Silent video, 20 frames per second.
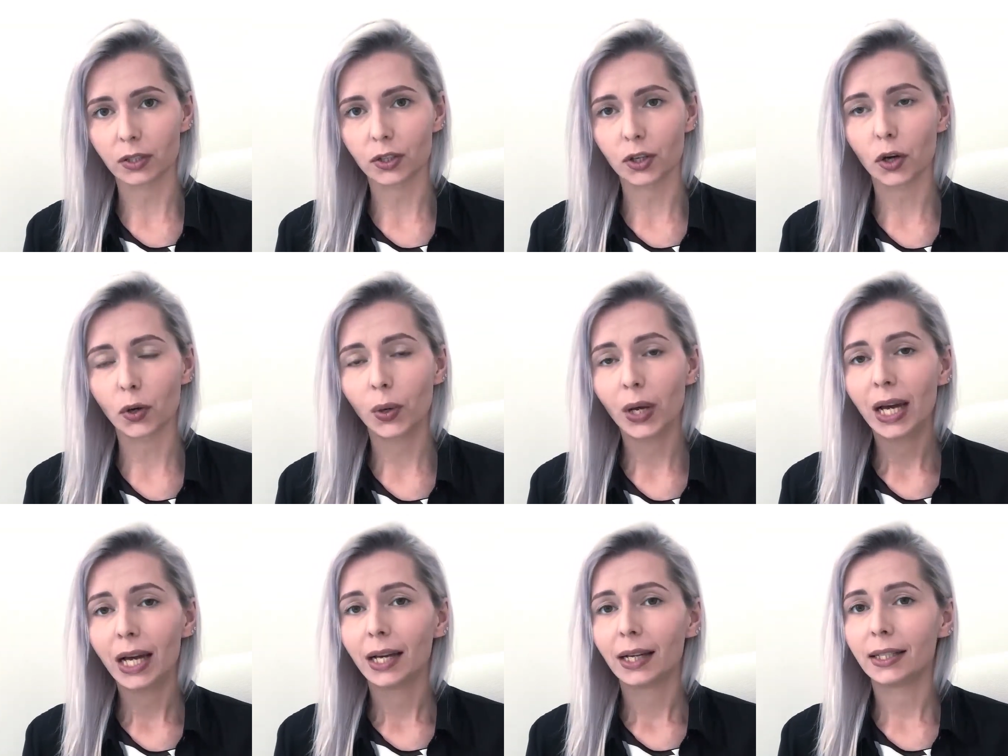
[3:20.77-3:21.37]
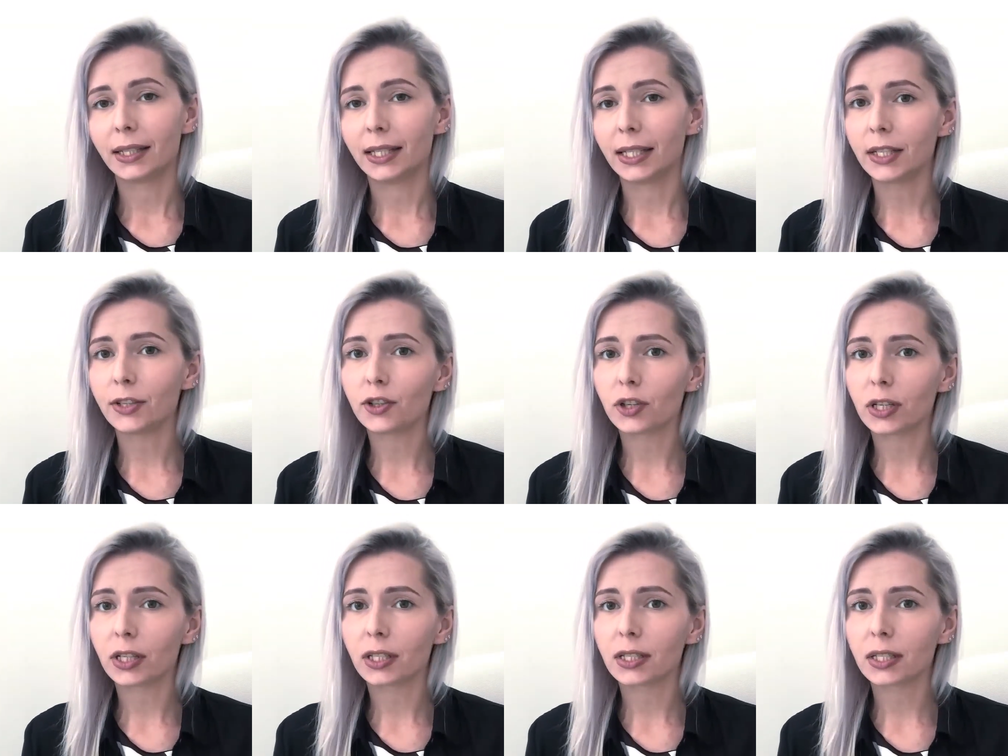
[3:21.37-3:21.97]
So
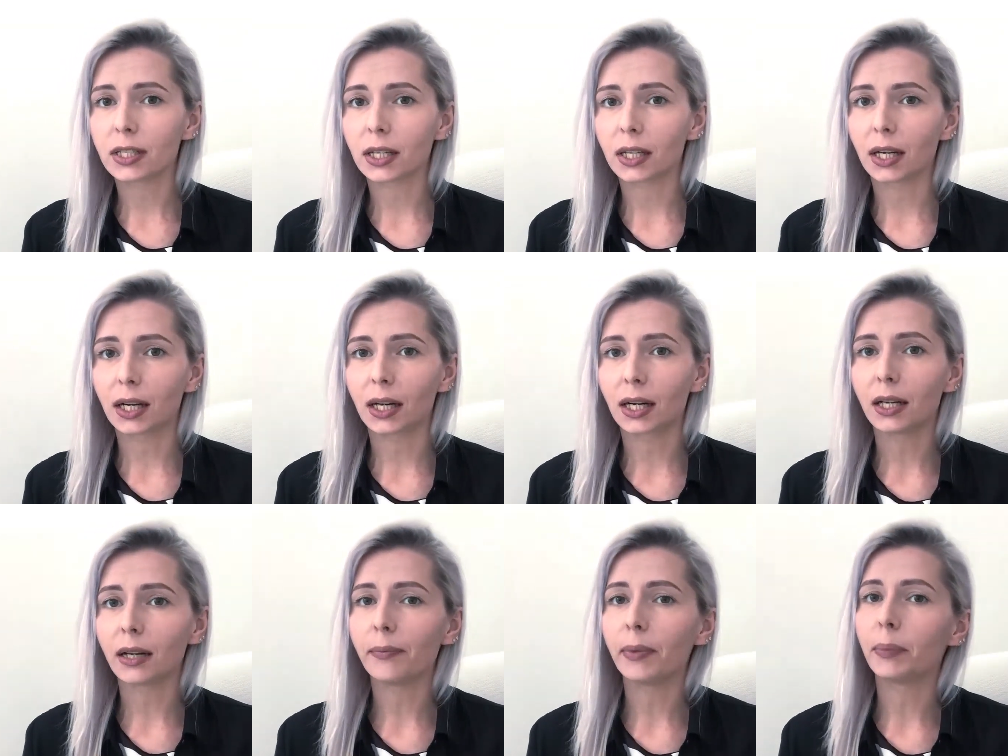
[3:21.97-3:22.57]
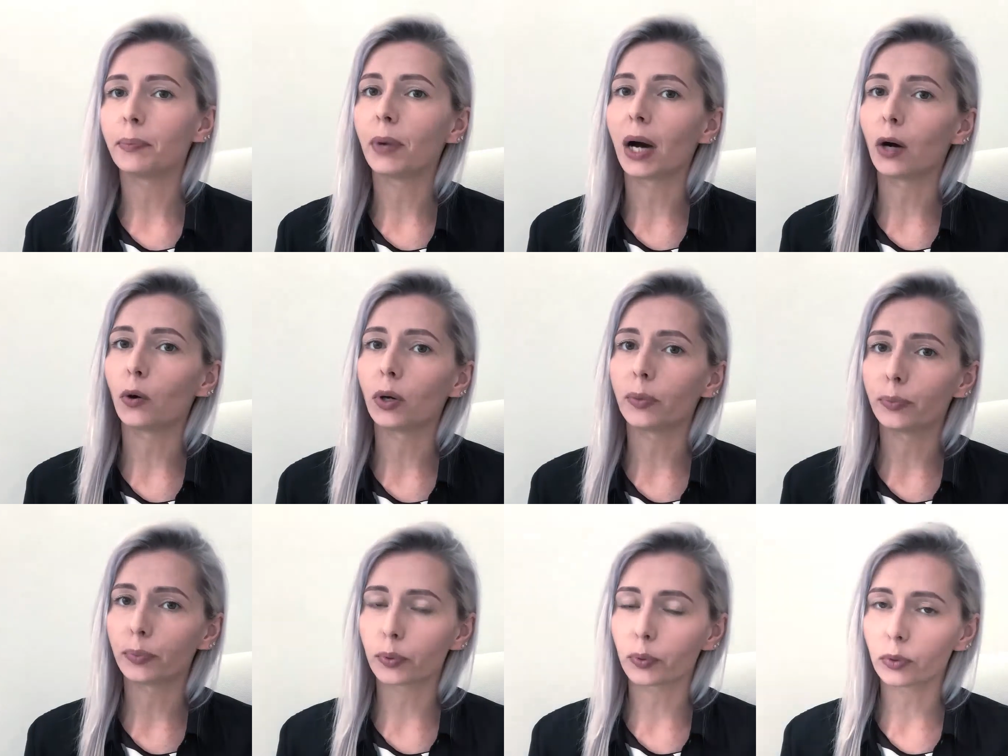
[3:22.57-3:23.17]
dishes gonna be our
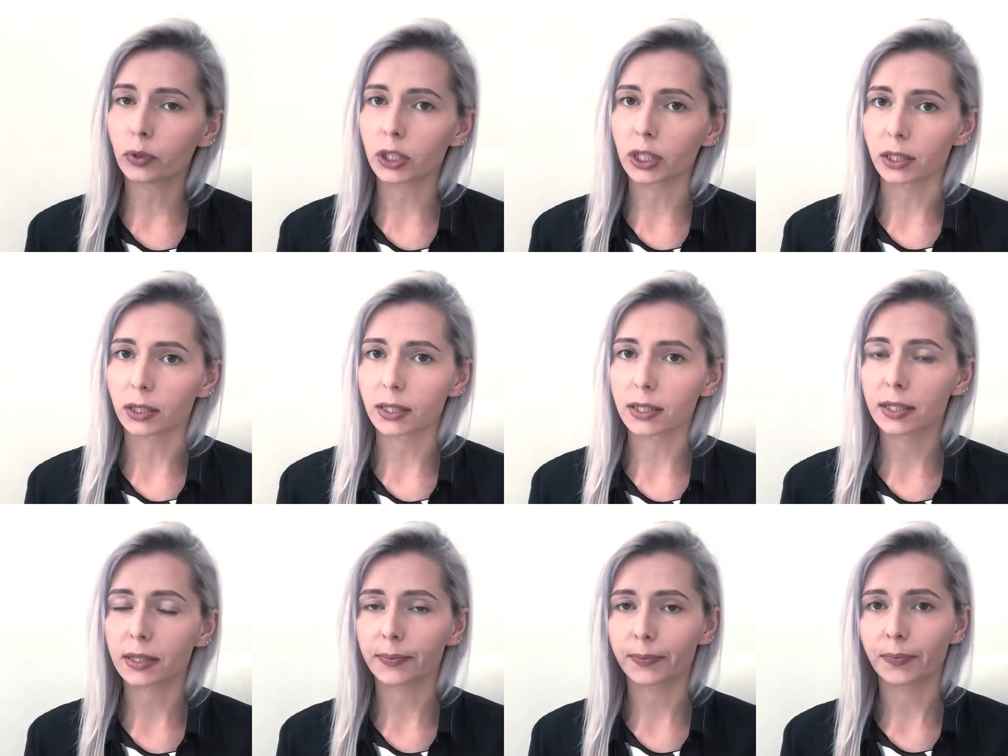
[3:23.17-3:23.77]
product,